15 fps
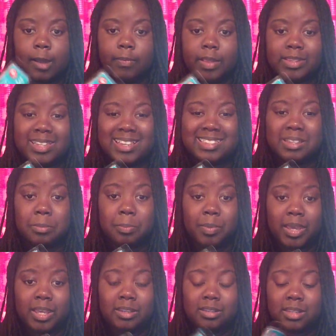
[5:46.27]
They tend to
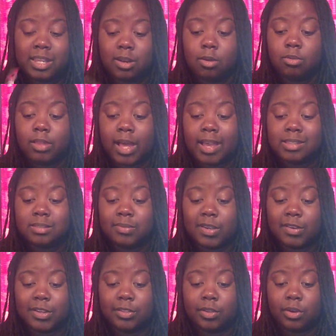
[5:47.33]
bend. They don't last
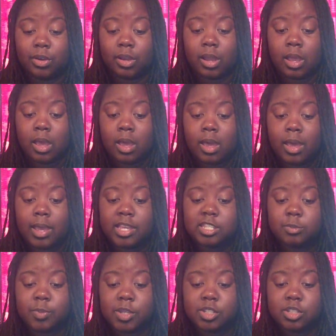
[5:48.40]
very long,
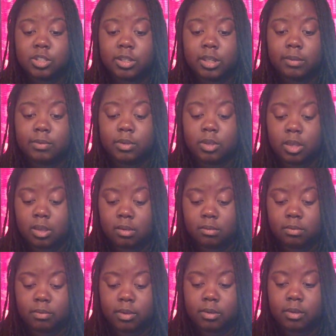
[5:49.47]
especially if you
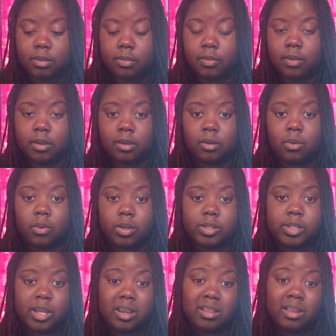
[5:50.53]
have very thick,
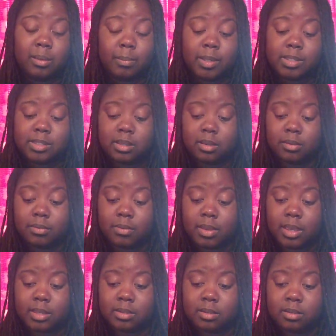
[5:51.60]
coarse hair like myself,
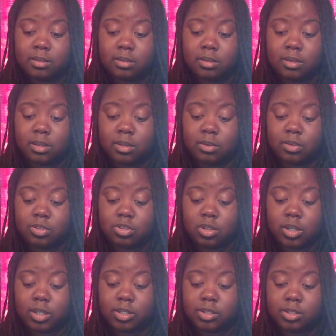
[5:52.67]
and you know you're
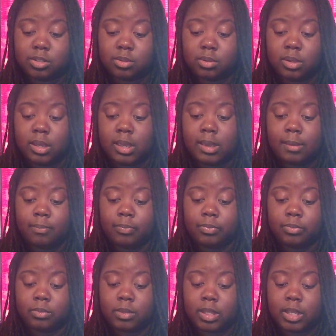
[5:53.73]
trying to
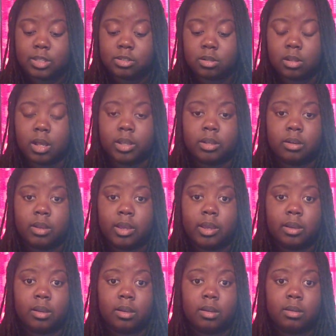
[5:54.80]
interlock your
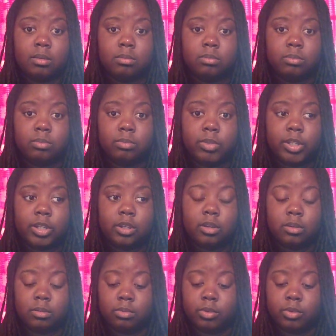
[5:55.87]
hair, you know,